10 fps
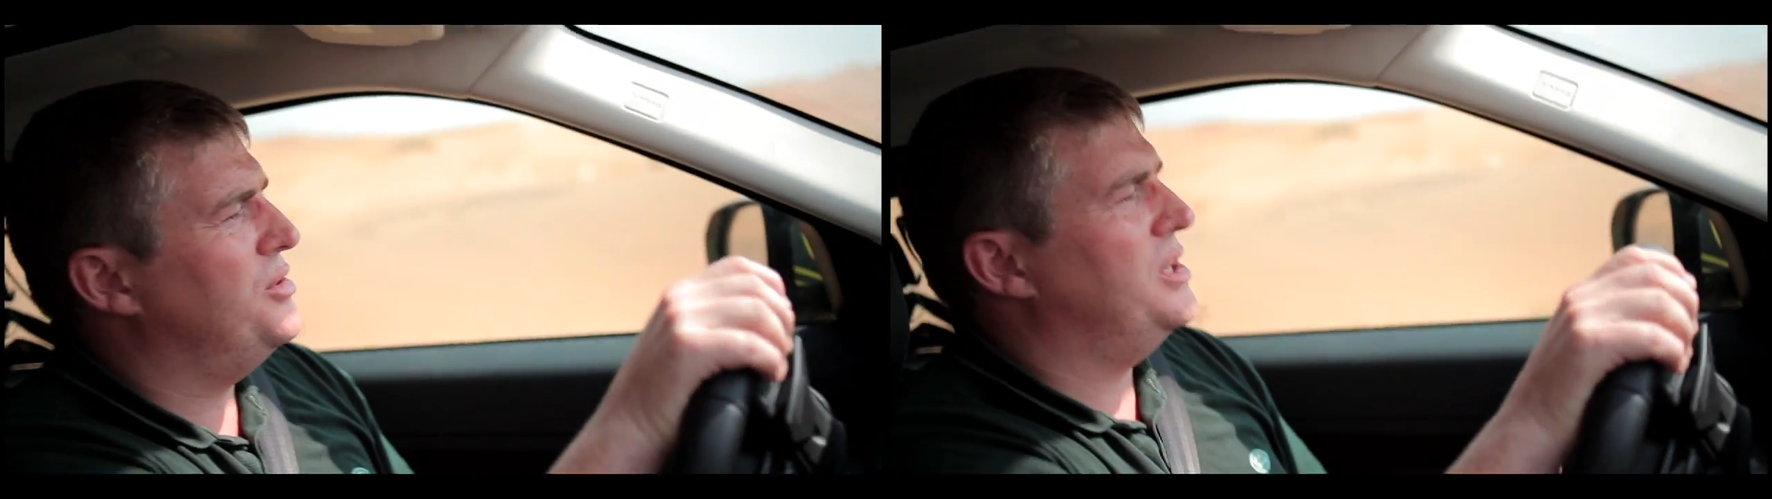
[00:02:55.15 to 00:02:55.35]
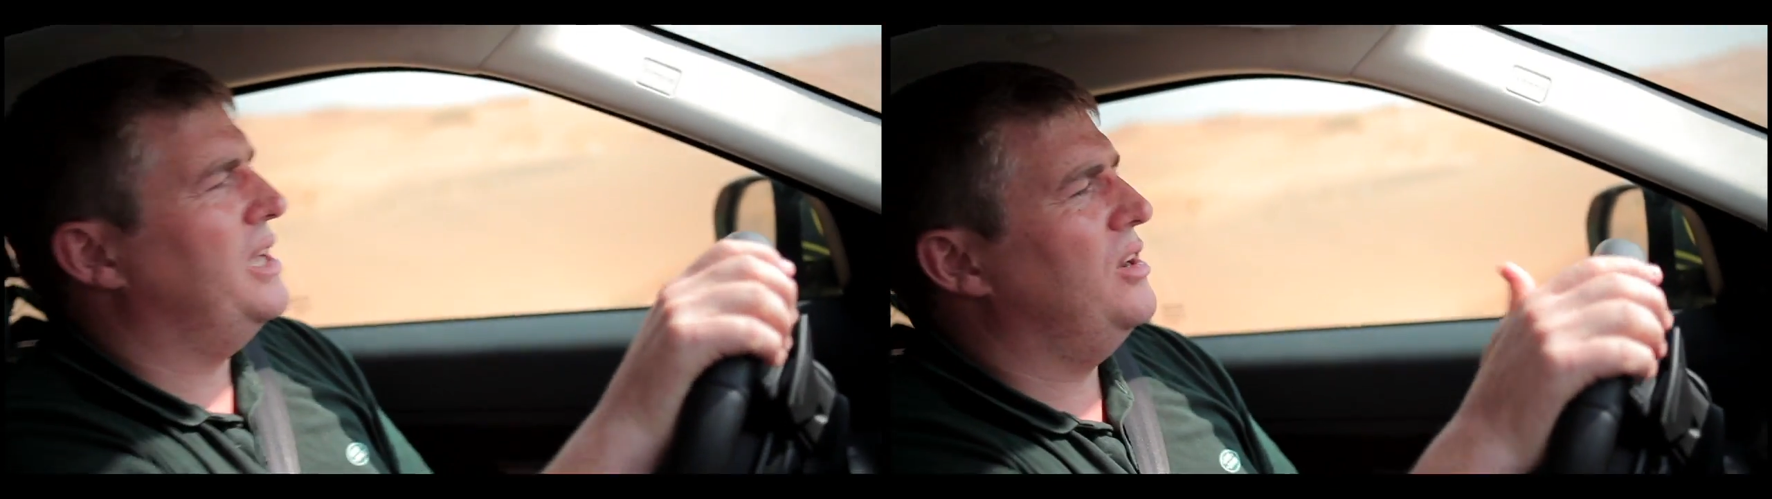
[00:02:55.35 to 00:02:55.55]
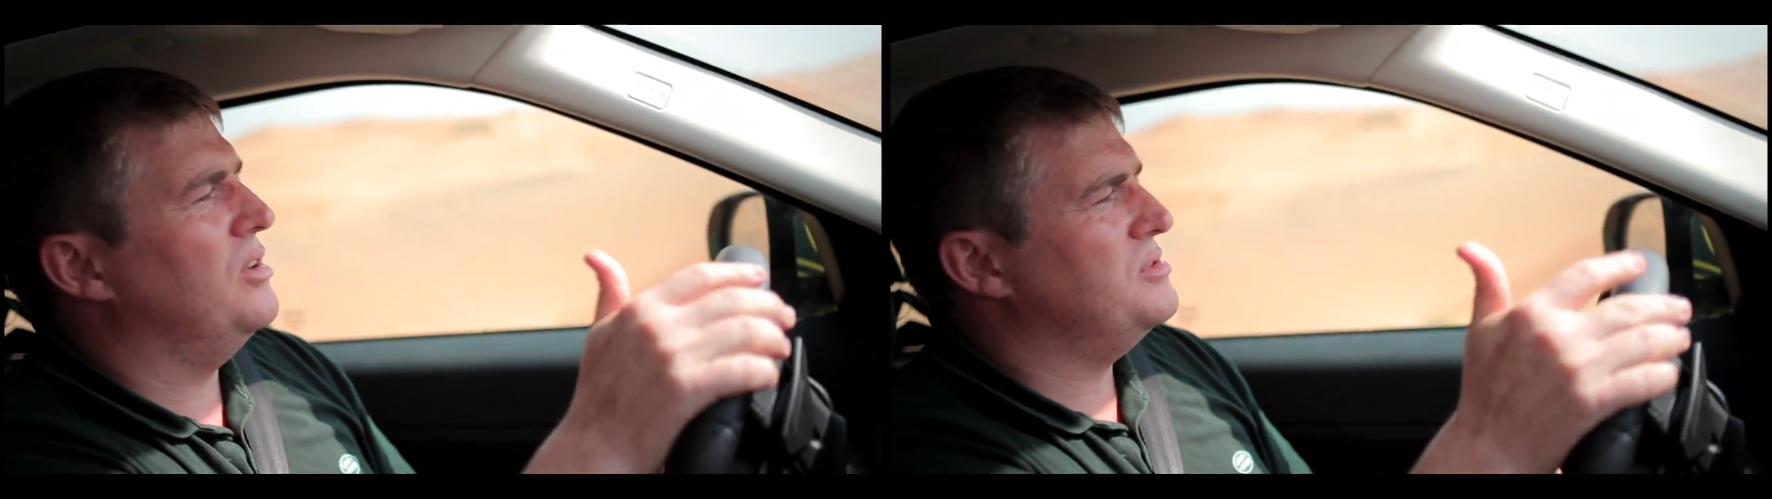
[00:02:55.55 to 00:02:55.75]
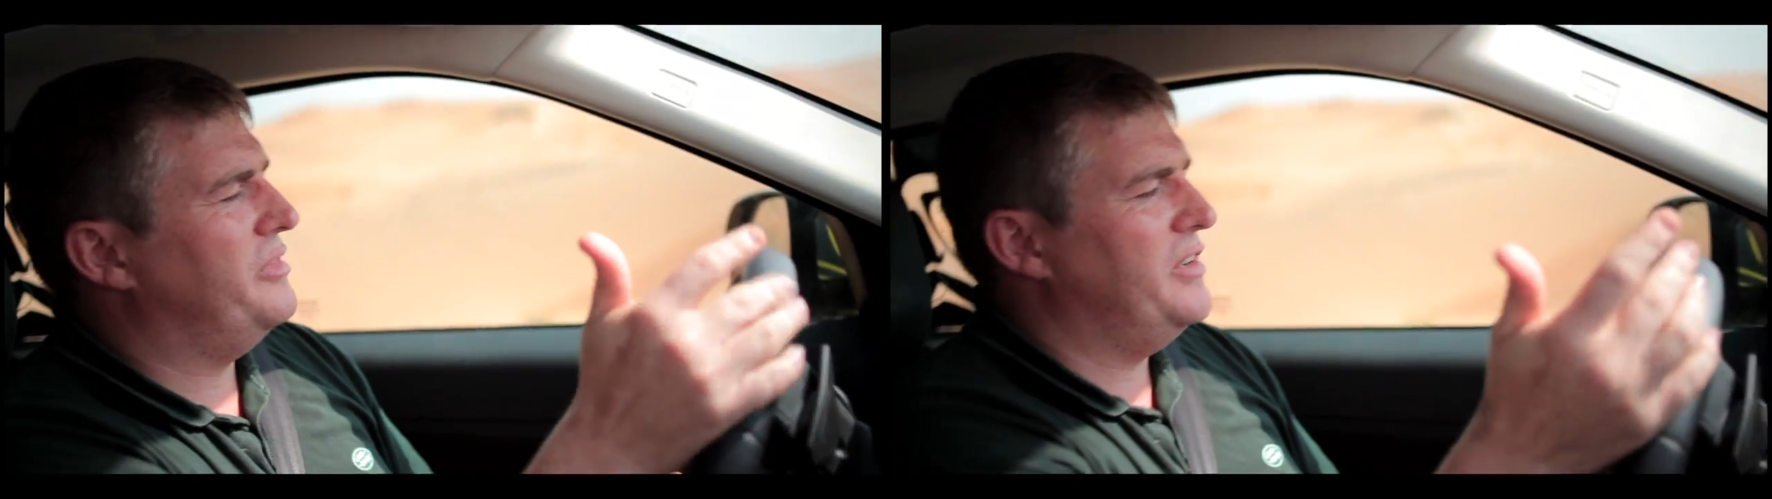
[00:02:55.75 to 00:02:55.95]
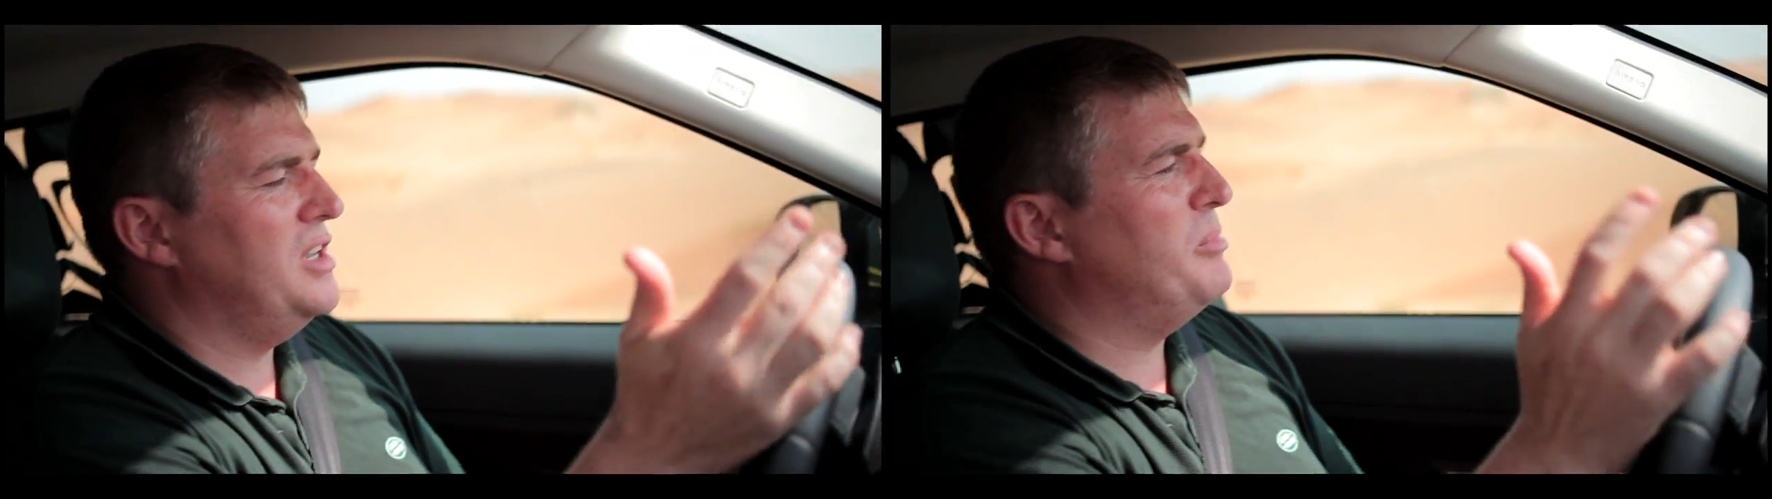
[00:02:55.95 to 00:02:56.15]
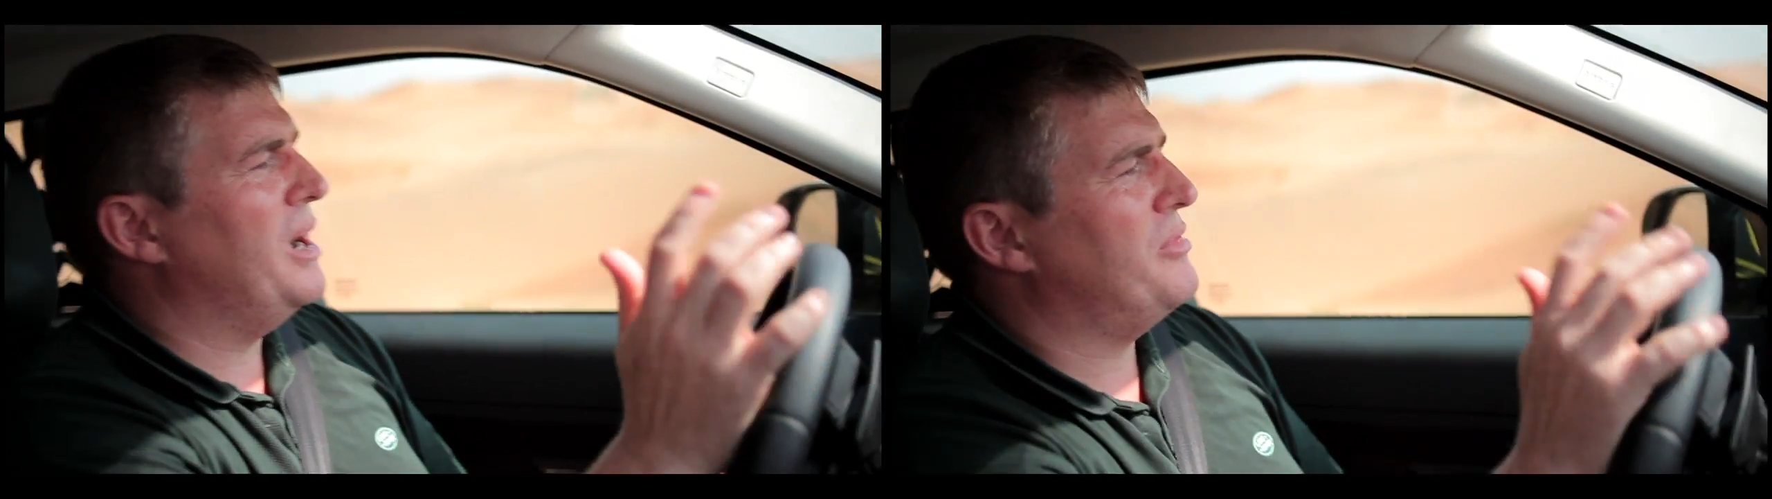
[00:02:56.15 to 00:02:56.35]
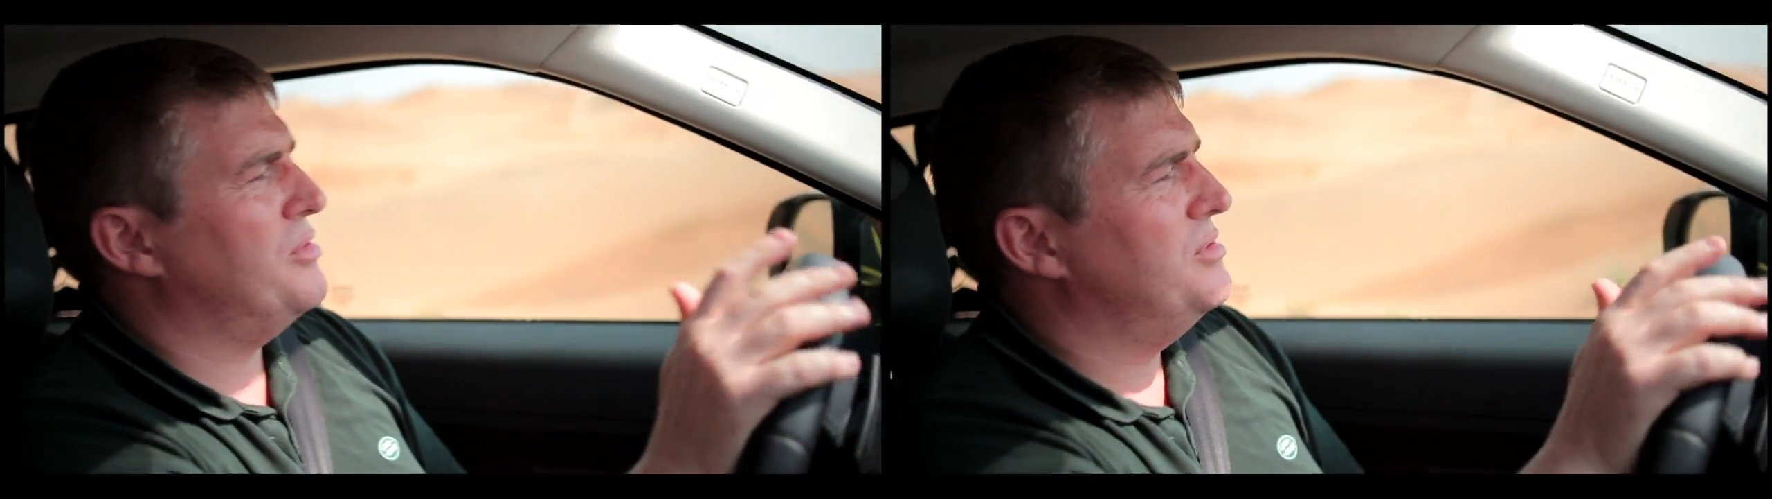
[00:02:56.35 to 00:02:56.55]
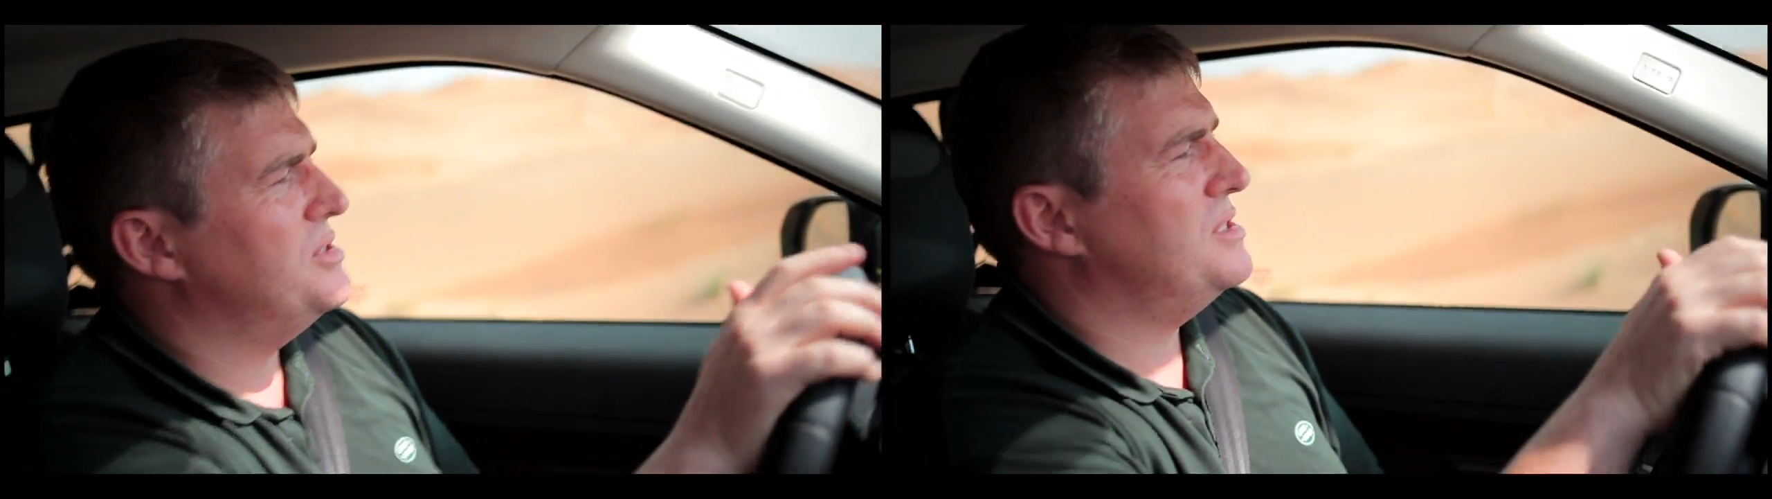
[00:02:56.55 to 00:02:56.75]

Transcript: You get lots of feedback through the